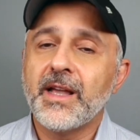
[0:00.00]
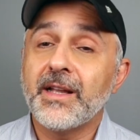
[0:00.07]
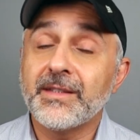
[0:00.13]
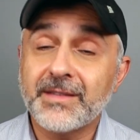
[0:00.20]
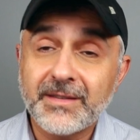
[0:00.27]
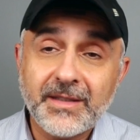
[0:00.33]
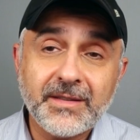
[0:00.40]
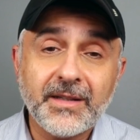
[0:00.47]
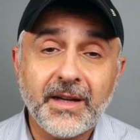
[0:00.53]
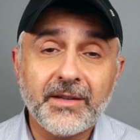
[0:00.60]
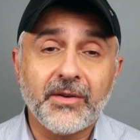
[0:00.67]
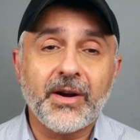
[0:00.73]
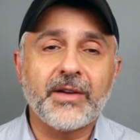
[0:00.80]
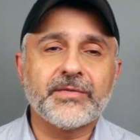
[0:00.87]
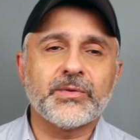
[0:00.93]
It's a
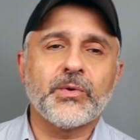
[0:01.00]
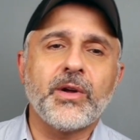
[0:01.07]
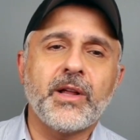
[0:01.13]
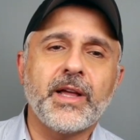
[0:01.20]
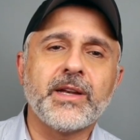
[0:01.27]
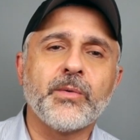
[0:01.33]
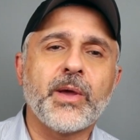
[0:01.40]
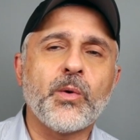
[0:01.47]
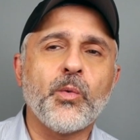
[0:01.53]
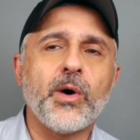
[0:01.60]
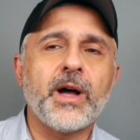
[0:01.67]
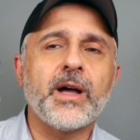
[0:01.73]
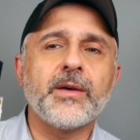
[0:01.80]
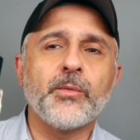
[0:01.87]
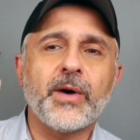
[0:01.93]
designer after all. Anyway,
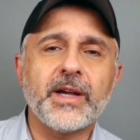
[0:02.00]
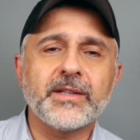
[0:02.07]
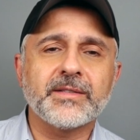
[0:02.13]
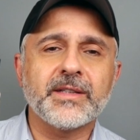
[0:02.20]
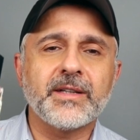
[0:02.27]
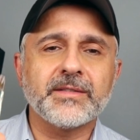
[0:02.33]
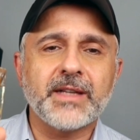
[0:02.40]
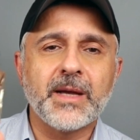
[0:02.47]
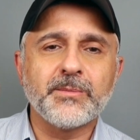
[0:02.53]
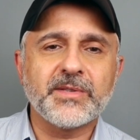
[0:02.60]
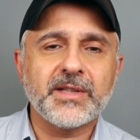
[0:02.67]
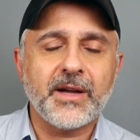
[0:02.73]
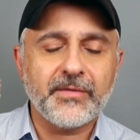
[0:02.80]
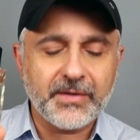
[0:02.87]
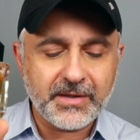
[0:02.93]
YSL's
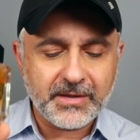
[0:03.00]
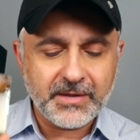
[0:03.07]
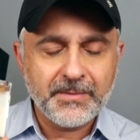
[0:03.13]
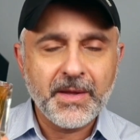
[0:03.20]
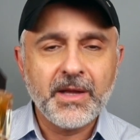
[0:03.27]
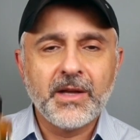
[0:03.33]
M7